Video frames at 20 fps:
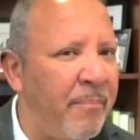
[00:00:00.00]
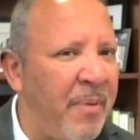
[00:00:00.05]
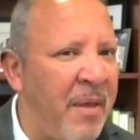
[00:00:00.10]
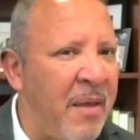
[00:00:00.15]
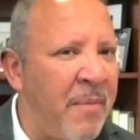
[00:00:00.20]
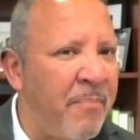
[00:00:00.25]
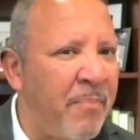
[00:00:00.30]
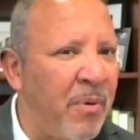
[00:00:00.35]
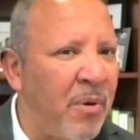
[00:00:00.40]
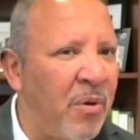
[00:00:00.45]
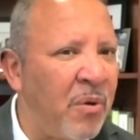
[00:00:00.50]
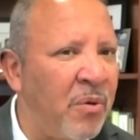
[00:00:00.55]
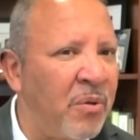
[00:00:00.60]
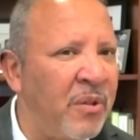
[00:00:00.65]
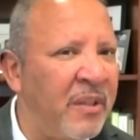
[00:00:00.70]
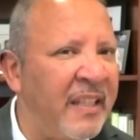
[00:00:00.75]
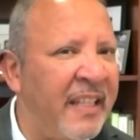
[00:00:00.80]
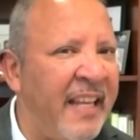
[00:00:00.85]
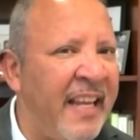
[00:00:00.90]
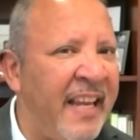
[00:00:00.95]

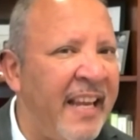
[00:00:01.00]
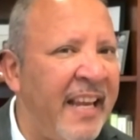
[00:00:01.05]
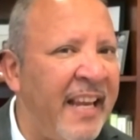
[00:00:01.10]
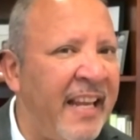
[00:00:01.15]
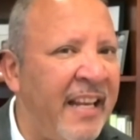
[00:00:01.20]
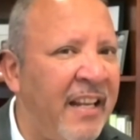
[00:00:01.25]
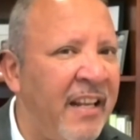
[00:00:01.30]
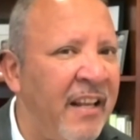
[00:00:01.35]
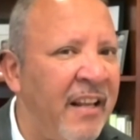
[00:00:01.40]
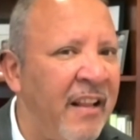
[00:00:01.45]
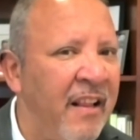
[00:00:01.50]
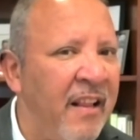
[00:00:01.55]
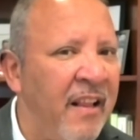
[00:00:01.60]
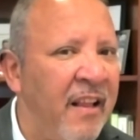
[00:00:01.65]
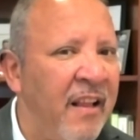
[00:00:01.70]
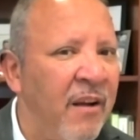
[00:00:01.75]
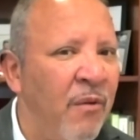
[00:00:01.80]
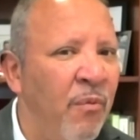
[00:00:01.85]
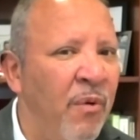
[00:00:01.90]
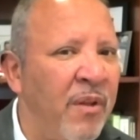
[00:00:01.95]
people lead
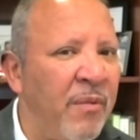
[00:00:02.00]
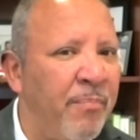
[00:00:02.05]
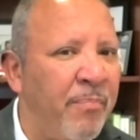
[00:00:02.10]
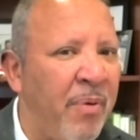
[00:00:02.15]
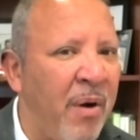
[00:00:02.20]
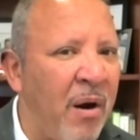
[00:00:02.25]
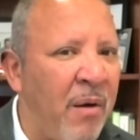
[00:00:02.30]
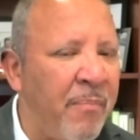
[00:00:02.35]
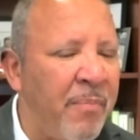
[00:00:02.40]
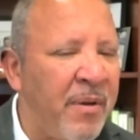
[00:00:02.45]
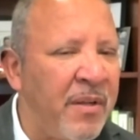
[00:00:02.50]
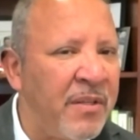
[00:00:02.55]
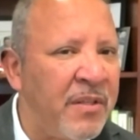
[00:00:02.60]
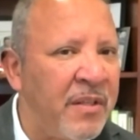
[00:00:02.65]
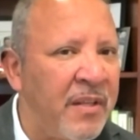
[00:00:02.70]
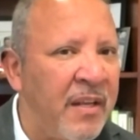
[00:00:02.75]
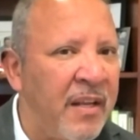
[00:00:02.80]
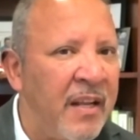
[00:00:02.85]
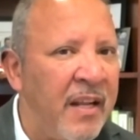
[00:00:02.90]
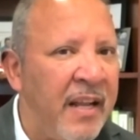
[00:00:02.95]
with
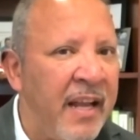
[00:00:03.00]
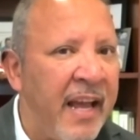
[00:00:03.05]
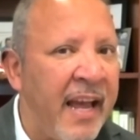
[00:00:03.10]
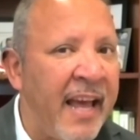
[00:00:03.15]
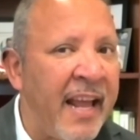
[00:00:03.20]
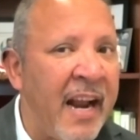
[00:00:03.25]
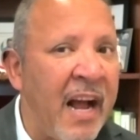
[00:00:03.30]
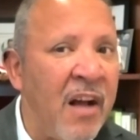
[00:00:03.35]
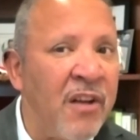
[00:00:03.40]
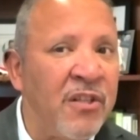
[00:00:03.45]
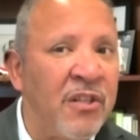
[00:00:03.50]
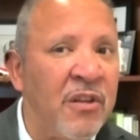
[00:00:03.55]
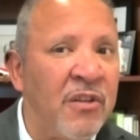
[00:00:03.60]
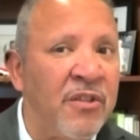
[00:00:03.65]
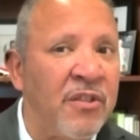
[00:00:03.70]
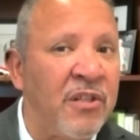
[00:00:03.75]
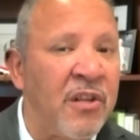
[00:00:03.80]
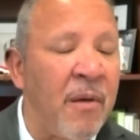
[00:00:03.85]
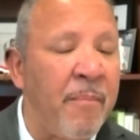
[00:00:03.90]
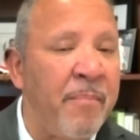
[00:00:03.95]
purpose. And I also
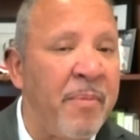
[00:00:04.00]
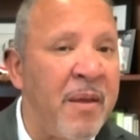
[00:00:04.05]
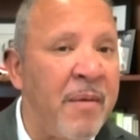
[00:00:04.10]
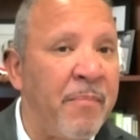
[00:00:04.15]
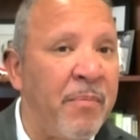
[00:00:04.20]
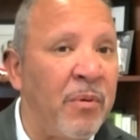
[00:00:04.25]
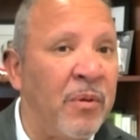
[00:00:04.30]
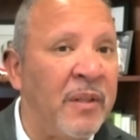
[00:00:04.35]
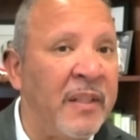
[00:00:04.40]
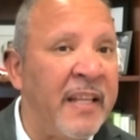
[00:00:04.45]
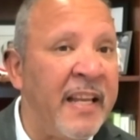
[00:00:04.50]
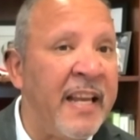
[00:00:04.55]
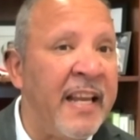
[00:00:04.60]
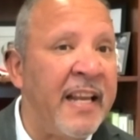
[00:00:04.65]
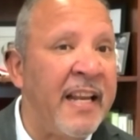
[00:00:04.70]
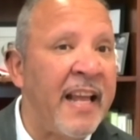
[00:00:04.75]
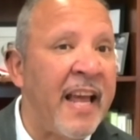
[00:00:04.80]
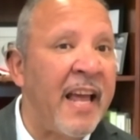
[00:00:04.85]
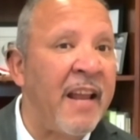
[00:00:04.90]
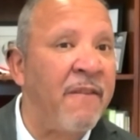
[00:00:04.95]
saw people
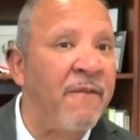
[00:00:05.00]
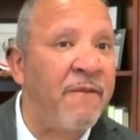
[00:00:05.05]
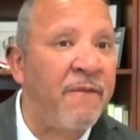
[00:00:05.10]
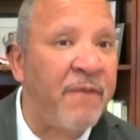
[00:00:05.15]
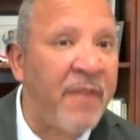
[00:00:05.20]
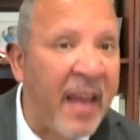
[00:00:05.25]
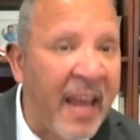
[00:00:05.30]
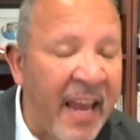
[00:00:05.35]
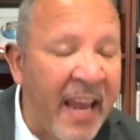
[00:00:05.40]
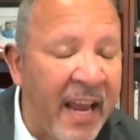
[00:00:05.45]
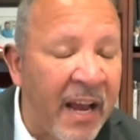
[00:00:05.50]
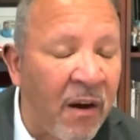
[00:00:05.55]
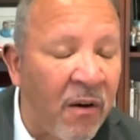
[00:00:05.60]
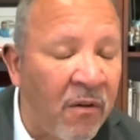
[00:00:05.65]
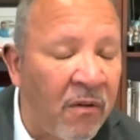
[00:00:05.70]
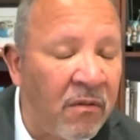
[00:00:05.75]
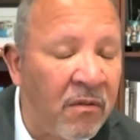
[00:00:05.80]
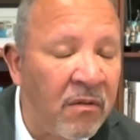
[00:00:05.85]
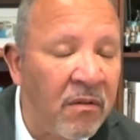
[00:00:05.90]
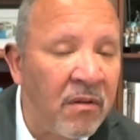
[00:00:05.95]
lead and
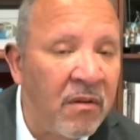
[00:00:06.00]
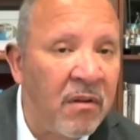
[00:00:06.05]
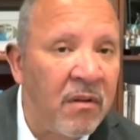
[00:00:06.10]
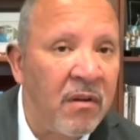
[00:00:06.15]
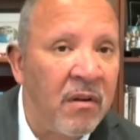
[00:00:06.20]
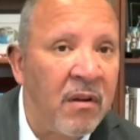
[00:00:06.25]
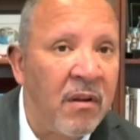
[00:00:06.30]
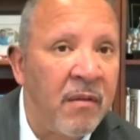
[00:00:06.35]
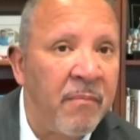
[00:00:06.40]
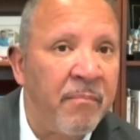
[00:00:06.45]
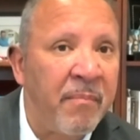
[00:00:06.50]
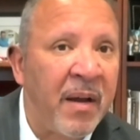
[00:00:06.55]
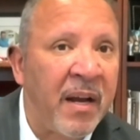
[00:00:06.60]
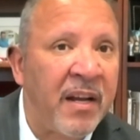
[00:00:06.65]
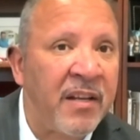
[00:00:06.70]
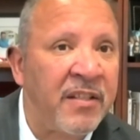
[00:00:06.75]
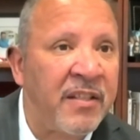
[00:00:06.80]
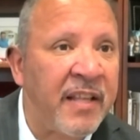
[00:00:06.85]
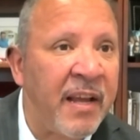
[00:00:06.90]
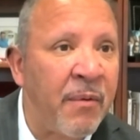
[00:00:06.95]
fail
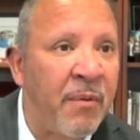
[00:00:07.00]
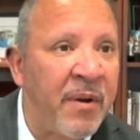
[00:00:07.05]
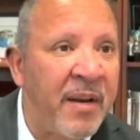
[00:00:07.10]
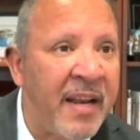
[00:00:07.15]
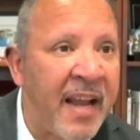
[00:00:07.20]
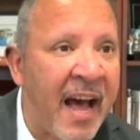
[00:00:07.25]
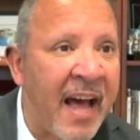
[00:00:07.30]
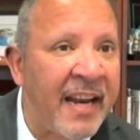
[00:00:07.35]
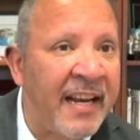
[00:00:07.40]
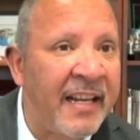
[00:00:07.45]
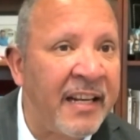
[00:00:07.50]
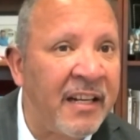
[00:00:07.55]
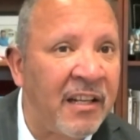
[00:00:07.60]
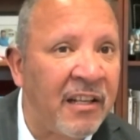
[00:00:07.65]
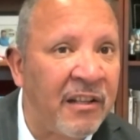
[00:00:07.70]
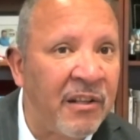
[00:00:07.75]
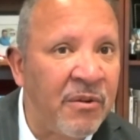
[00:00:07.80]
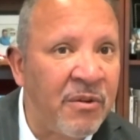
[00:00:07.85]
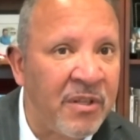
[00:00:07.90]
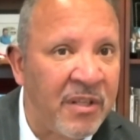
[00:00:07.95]
because they were not
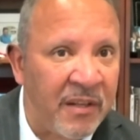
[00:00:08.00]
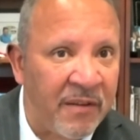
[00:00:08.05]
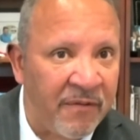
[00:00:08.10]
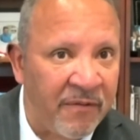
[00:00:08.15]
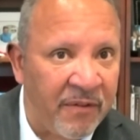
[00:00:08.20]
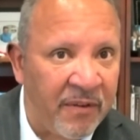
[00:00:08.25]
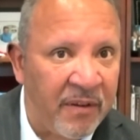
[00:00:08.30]
inclusive.